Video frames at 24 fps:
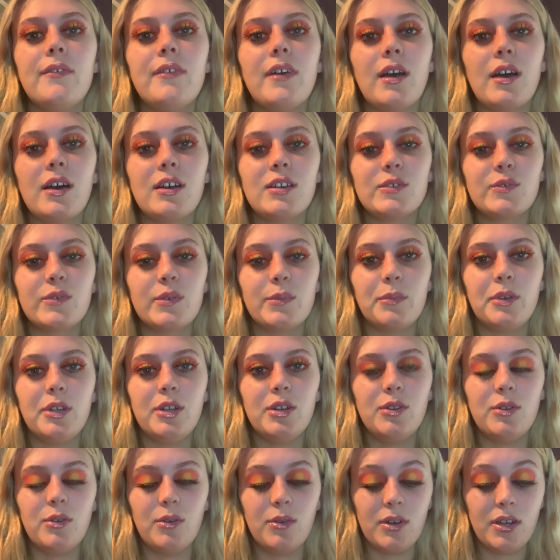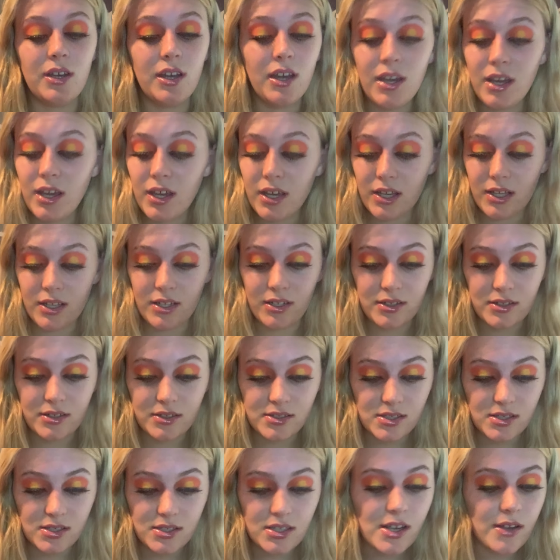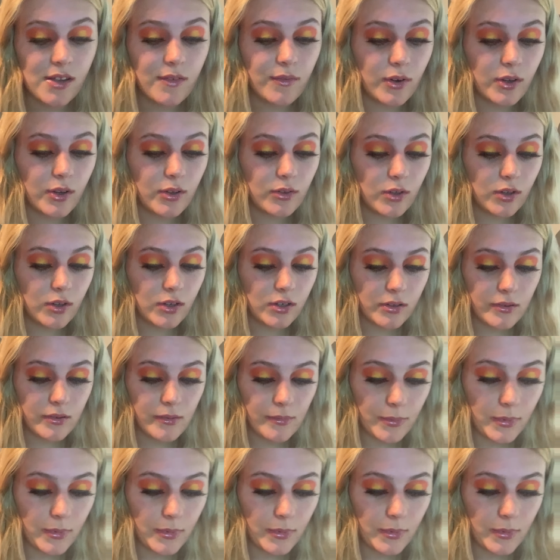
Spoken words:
fast for me to do it, and it doesn't take very long.